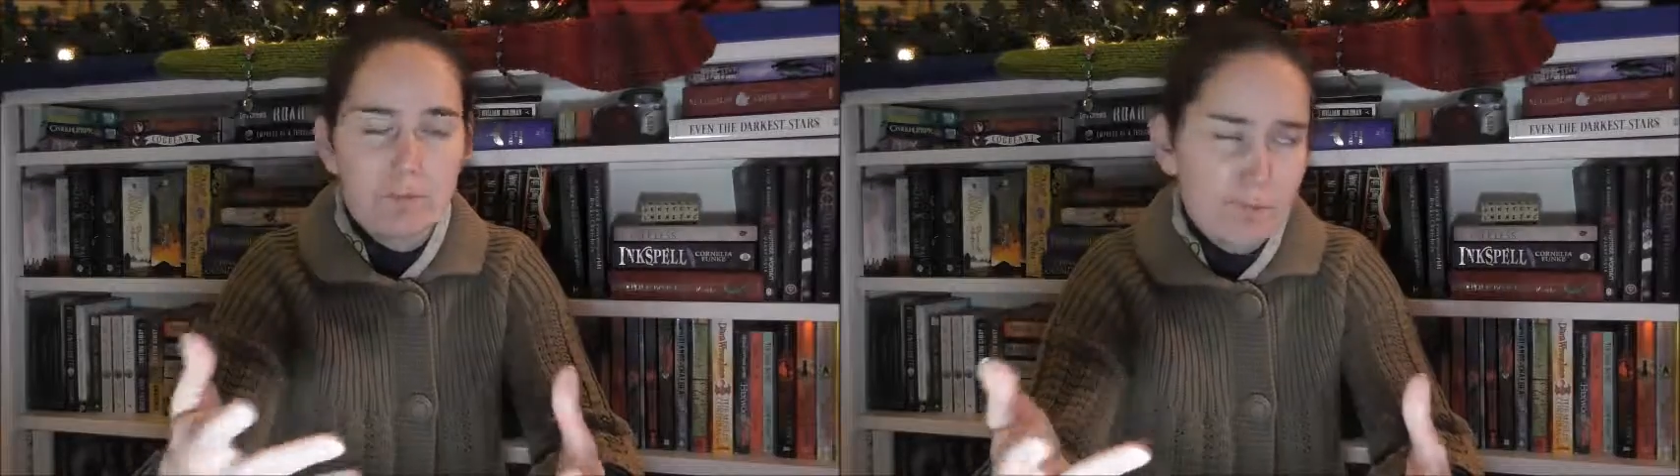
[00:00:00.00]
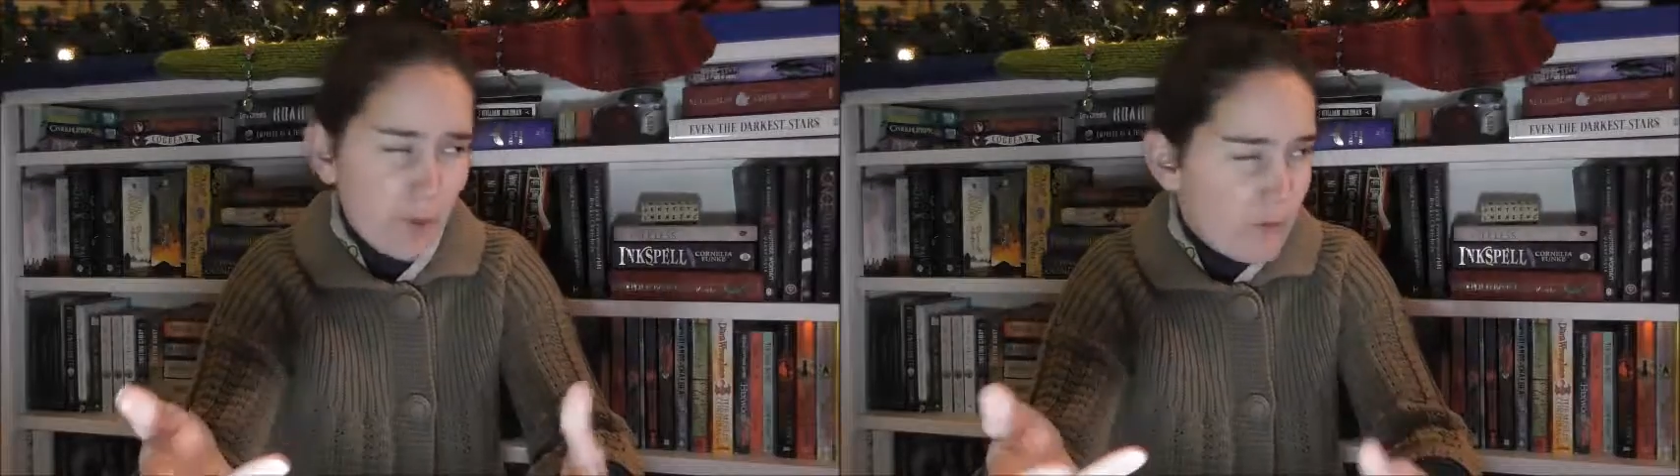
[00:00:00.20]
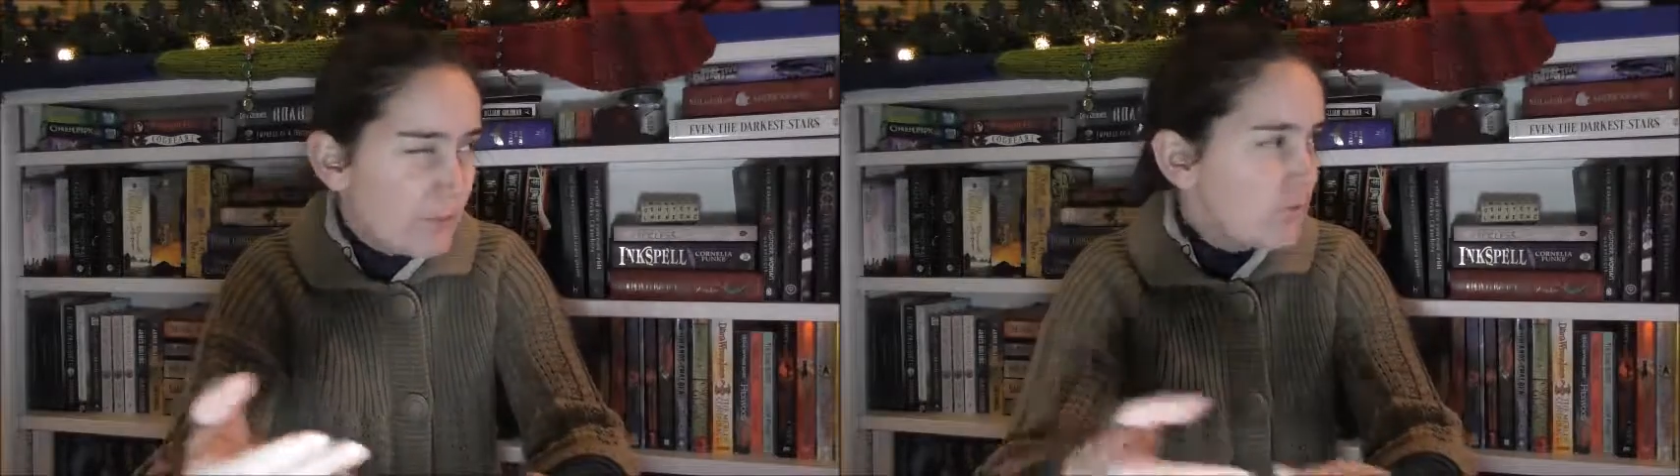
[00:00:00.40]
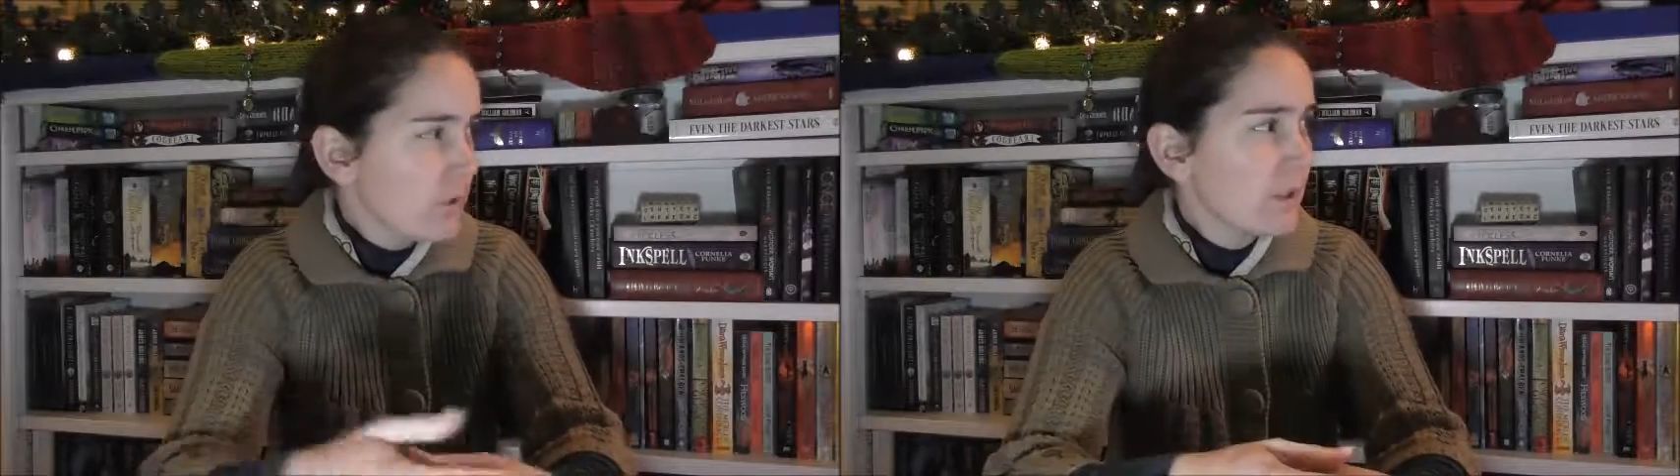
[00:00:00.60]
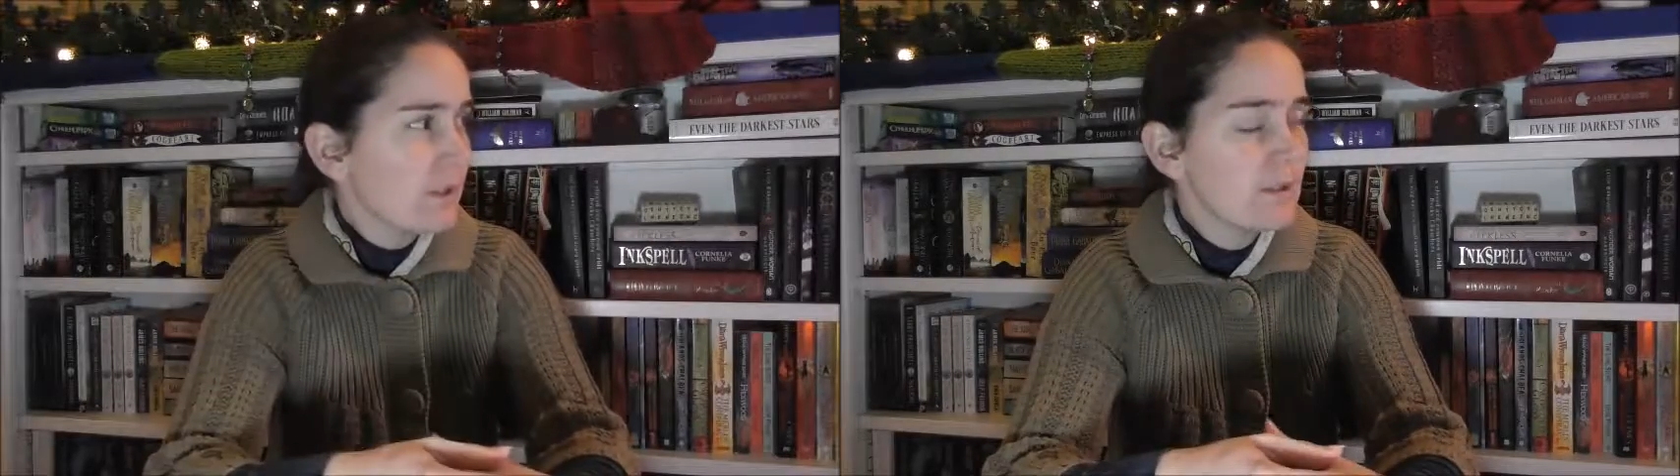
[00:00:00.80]
possibly
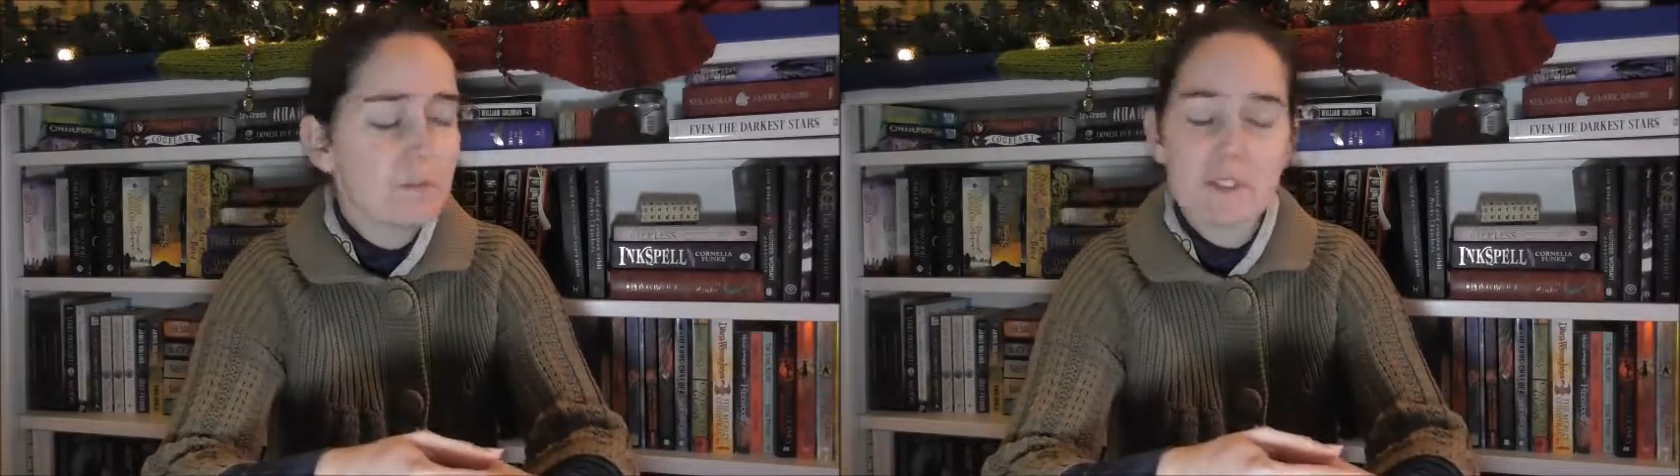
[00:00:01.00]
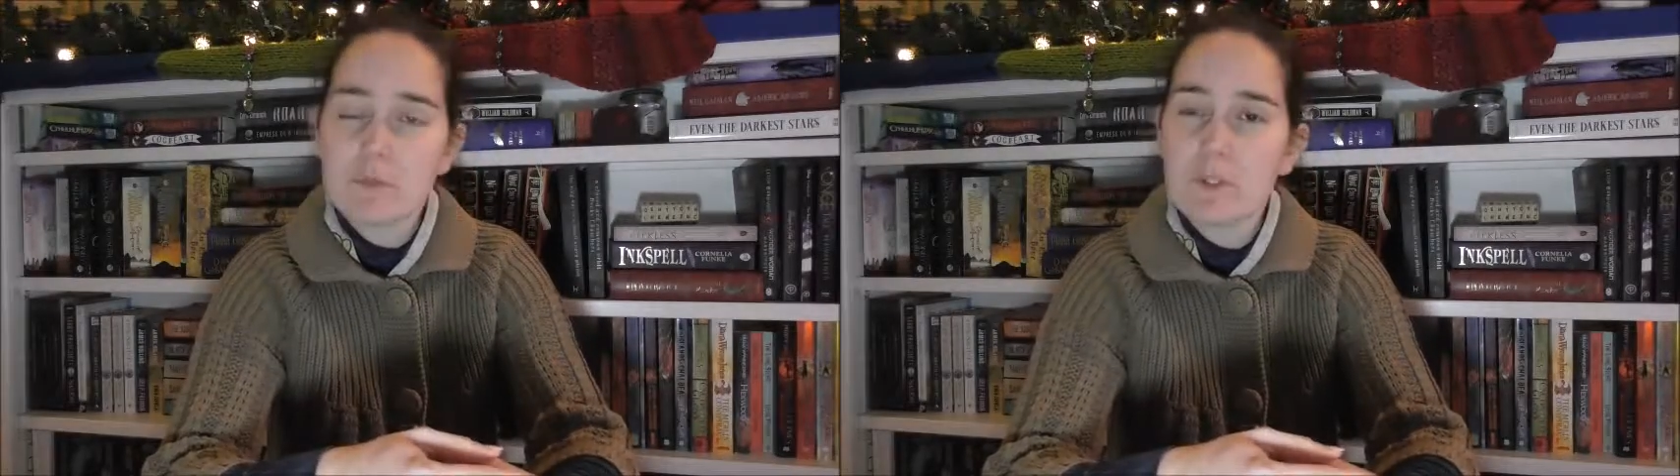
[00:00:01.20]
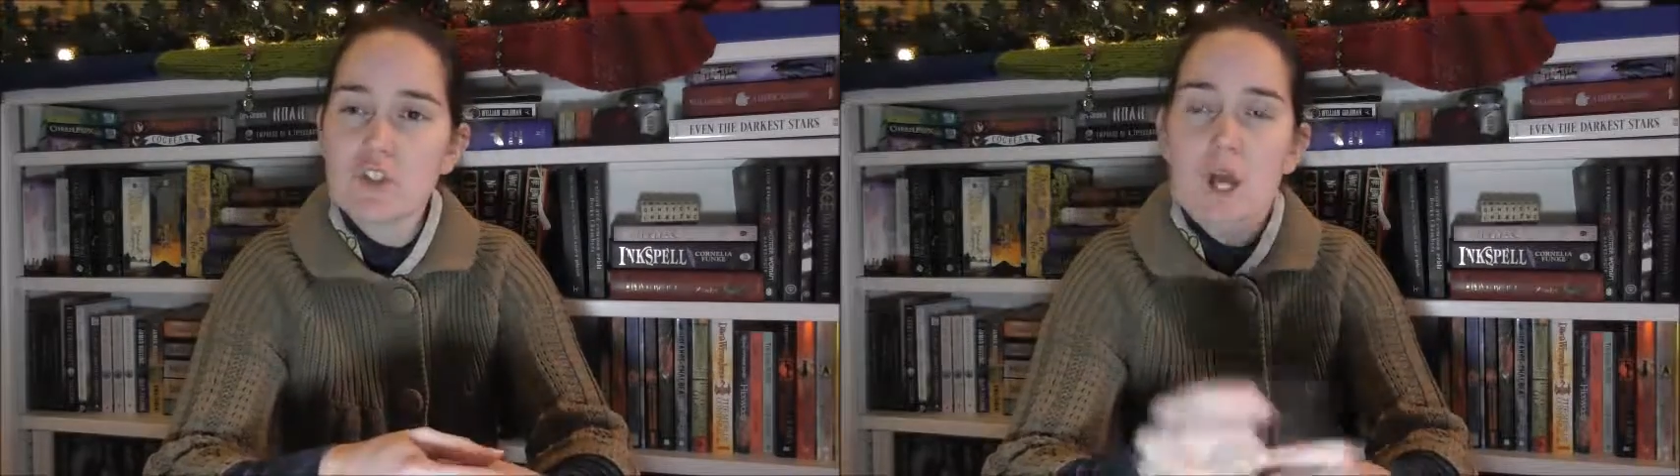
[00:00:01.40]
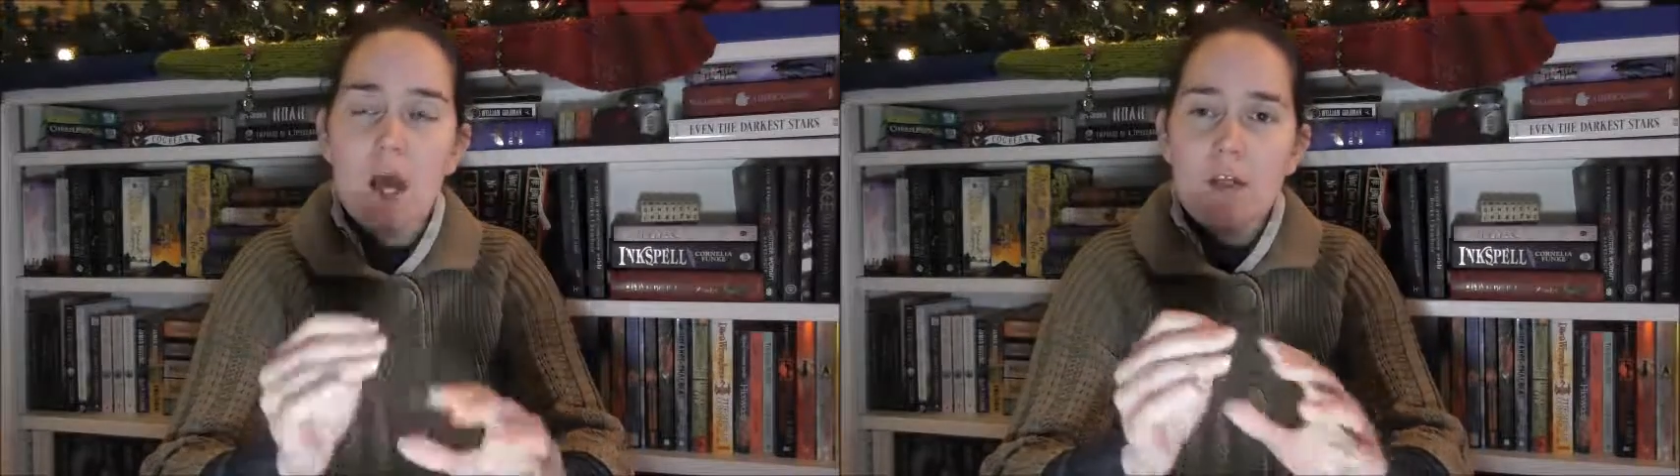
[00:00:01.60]
drinking a little bit too much,